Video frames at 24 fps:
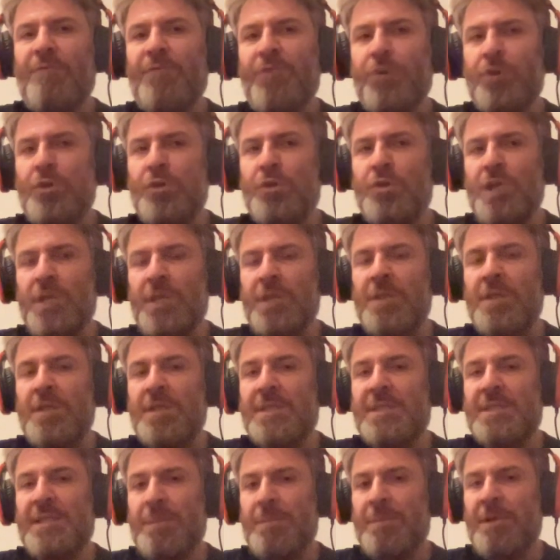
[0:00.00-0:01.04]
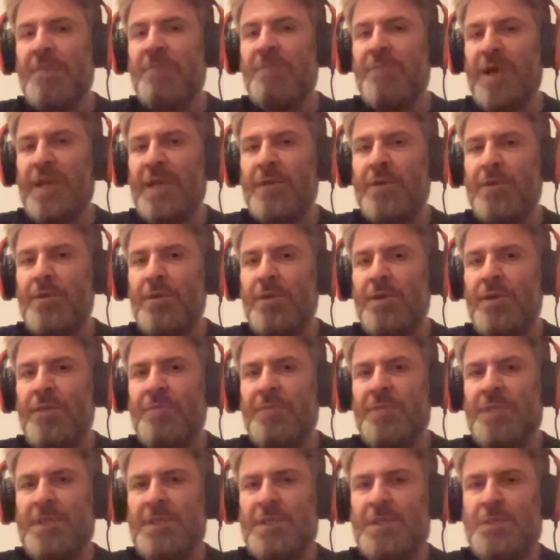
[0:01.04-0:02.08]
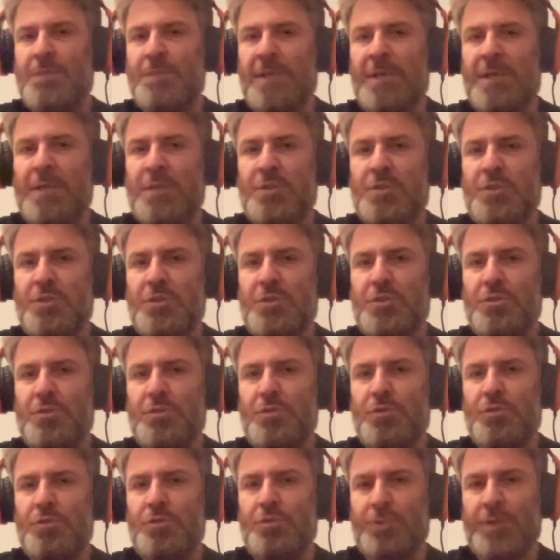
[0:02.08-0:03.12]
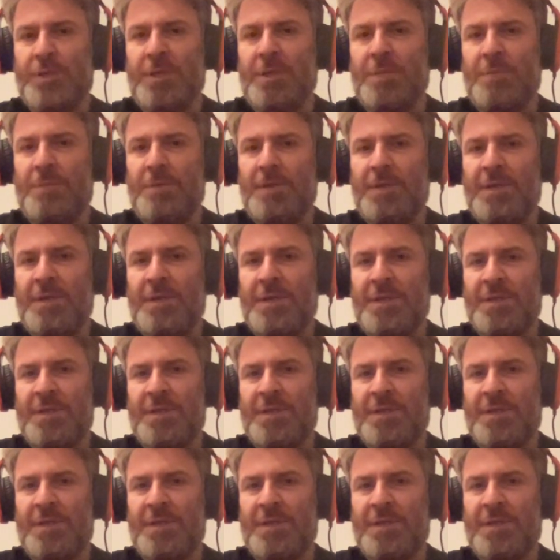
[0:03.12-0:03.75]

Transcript: first in the semifinal of the Spanish Super Cup mm-hmm.